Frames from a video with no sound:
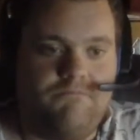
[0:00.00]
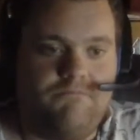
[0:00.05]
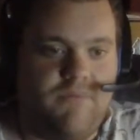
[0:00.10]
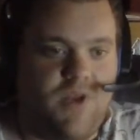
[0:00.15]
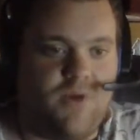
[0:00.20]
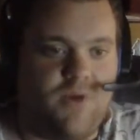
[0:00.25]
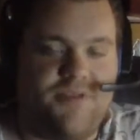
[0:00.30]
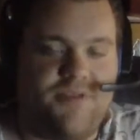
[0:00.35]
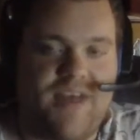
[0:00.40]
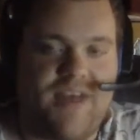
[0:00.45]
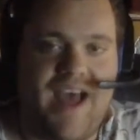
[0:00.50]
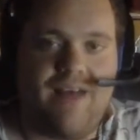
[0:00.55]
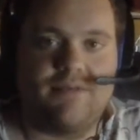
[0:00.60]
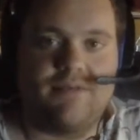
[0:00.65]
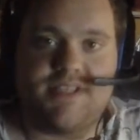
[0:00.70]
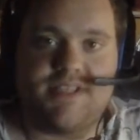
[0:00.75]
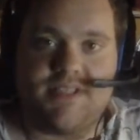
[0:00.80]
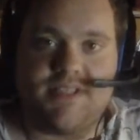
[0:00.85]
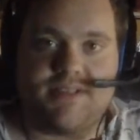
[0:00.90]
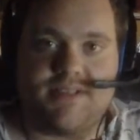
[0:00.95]

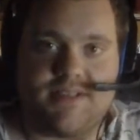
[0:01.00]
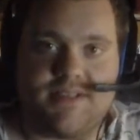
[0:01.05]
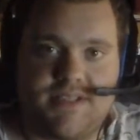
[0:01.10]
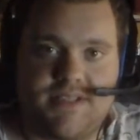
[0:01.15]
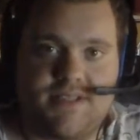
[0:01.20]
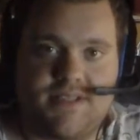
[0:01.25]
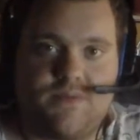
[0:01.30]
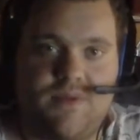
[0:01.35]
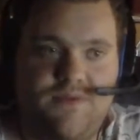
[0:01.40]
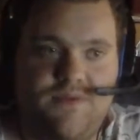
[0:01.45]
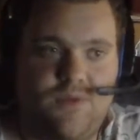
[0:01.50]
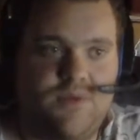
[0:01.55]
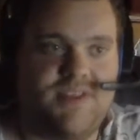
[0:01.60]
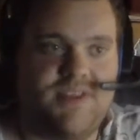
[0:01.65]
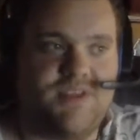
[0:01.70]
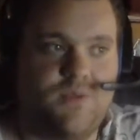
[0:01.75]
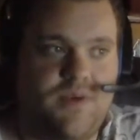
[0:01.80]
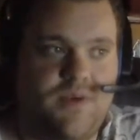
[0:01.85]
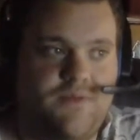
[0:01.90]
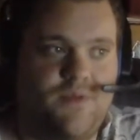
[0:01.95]
thousands. What
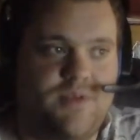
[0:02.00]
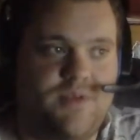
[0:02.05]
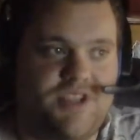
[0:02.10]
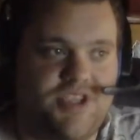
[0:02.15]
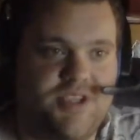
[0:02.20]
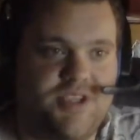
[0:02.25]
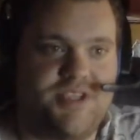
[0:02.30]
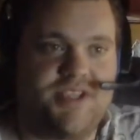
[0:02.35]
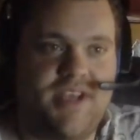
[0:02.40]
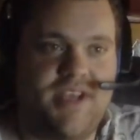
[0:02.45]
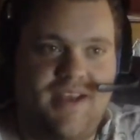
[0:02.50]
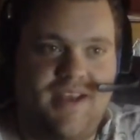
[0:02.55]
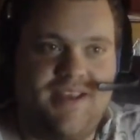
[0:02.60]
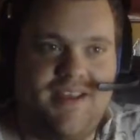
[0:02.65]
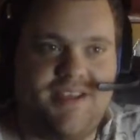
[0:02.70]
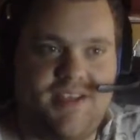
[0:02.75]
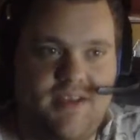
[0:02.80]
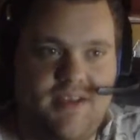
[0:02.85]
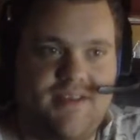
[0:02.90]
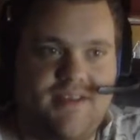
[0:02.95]
if it was just
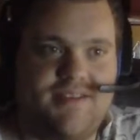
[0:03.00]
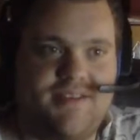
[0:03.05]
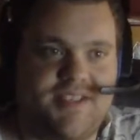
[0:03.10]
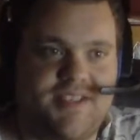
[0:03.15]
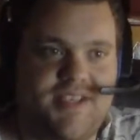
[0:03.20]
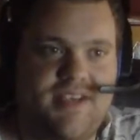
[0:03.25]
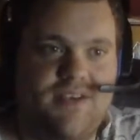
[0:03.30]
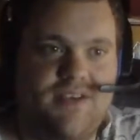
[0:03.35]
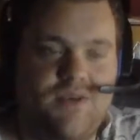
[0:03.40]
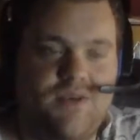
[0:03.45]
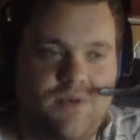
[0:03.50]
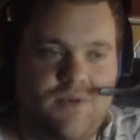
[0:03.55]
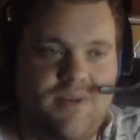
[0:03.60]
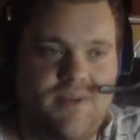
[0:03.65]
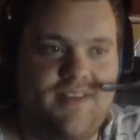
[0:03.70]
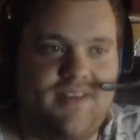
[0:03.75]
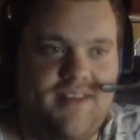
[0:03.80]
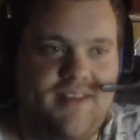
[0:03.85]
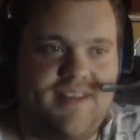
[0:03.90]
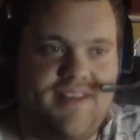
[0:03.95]
a single? We
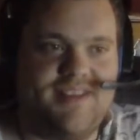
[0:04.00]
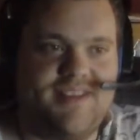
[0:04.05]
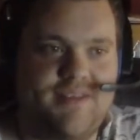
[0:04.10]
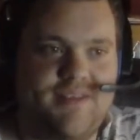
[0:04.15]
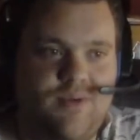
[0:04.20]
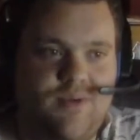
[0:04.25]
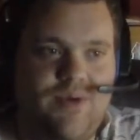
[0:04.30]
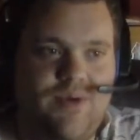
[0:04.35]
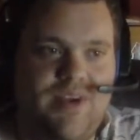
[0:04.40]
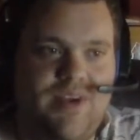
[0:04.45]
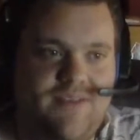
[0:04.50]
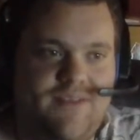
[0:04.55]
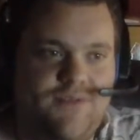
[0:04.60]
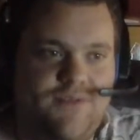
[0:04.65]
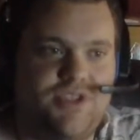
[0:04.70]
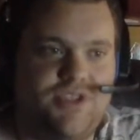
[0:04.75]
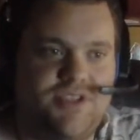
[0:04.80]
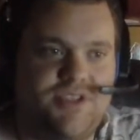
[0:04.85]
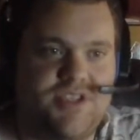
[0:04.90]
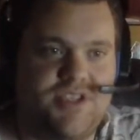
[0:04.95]
can even
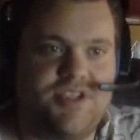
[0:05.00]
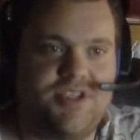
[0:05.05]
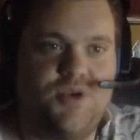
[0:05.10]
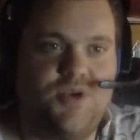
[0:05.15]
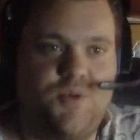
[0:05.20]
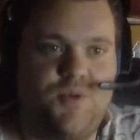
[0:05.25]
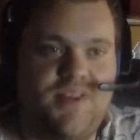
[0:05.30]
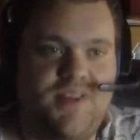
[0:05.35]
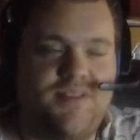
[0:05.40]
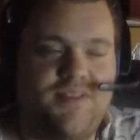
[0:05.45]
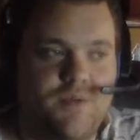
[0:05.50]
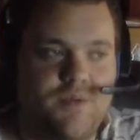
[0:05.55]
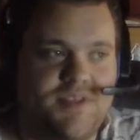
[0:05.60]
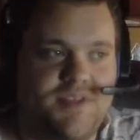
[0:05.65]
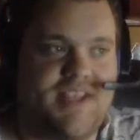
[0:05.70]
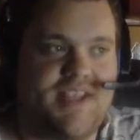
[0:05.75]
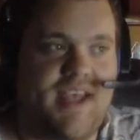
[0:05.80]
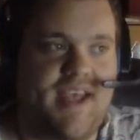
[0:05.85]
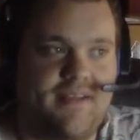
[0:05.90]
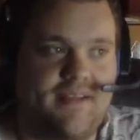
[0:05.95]
just assume that there was
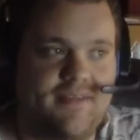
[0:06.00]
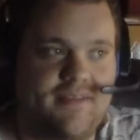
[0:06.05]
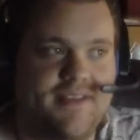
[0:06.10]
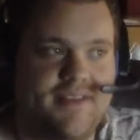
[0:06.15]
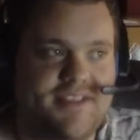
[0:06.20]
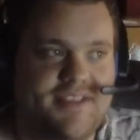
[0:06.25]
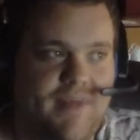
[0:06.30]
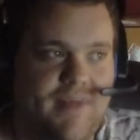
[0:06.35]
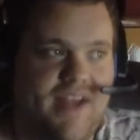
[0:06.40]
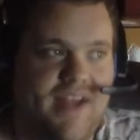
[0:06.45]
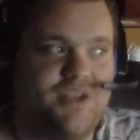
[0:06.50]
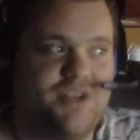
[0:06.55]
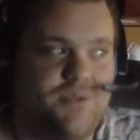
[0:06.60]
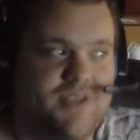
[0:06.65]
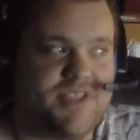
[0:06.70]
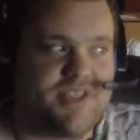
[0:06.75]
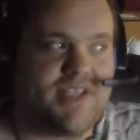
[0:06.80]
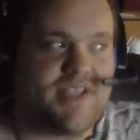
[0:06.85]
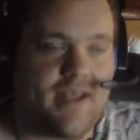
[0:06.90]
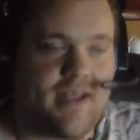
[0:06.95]
10. Let's imagine it
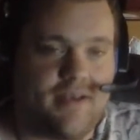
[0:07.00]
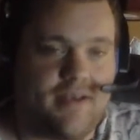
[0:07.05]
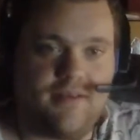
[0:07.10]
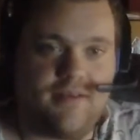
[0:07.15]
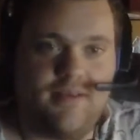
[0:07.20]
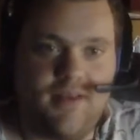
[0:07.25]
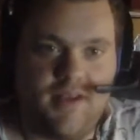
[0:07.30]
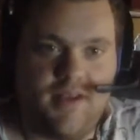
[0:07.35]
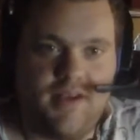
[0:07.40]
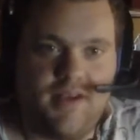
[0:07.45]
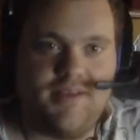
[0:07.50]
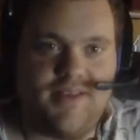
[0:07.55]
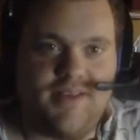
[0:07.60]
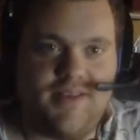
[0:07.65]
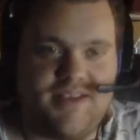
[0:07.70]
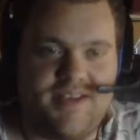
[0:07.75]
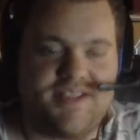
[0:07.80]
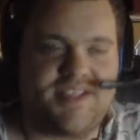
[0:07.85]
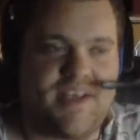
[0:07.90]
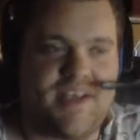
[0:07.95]
was 10. That
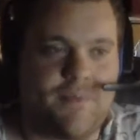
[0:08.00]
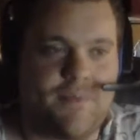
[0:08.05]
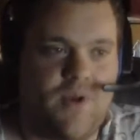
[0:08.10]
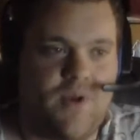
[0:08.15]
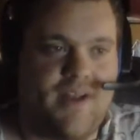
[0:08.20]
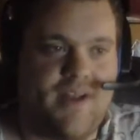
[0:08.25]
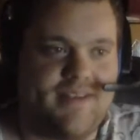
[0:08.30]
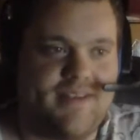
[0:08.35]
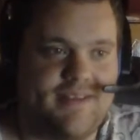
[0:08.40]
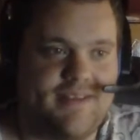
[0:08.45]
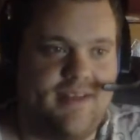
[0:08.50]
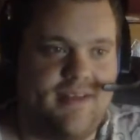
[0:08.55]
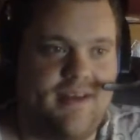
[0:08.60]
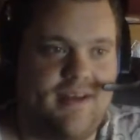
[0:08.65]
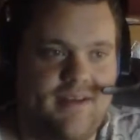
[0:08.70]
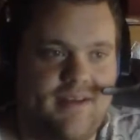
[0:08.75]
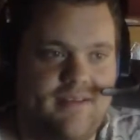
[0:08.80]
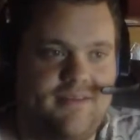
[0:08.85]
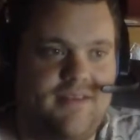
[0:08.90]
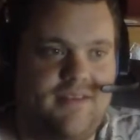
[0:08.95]
he separated,
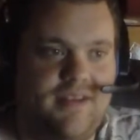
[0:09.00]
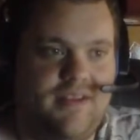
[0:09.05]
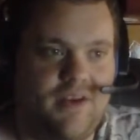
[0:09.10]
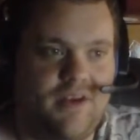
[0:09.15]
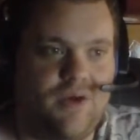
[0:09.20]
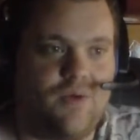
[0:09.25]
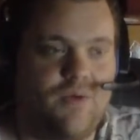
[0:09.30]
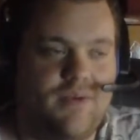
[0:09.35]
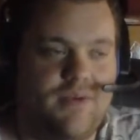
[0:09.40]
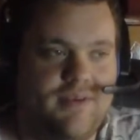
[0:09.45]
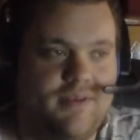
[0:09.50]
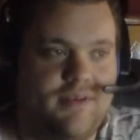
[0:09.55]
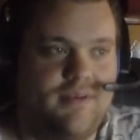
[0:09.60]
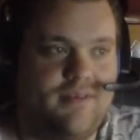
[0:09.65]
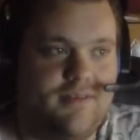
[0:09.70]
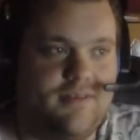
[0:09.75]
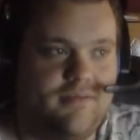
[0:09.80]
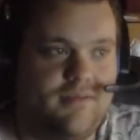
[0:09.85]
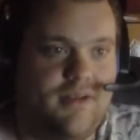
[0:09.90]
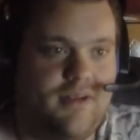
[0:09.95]

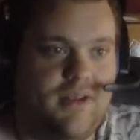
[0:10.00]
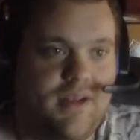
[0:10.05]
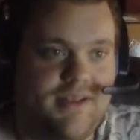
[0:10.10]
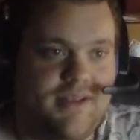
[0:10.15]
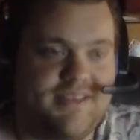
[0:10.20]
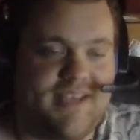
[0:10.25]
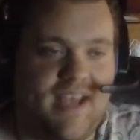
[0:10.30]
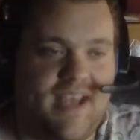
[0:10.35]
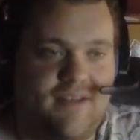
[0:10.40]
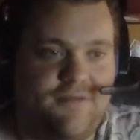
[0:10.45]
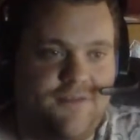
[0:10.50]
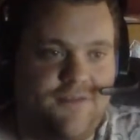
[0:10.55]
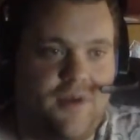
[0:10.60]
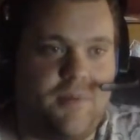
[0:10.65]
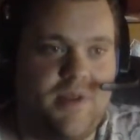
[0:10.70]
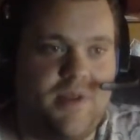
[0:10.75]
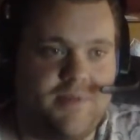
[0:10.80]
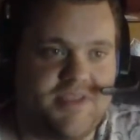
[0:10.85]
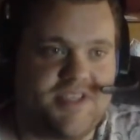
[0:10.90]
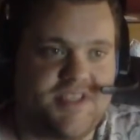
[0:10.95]
10 from
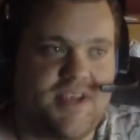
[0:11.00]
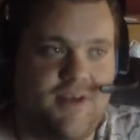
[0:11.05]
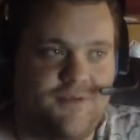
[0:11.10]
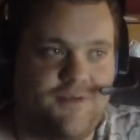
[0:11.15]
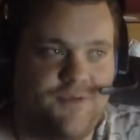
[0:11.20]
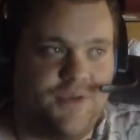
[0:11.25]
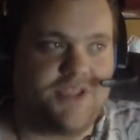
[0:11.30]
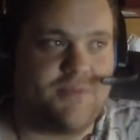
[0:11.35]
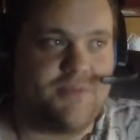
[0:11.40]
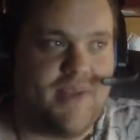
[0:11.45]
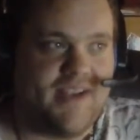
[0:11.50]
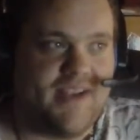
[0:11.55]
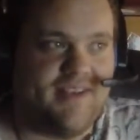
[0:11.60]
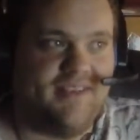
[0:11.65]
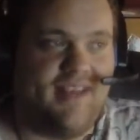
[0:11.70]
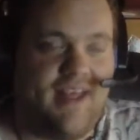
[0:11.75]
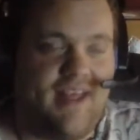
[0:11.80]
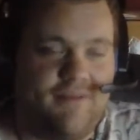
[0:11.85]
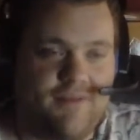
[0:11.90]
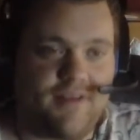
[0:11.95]
himself, which made
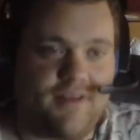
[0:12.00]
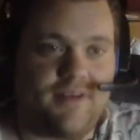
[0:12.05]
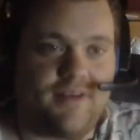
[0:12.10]
11.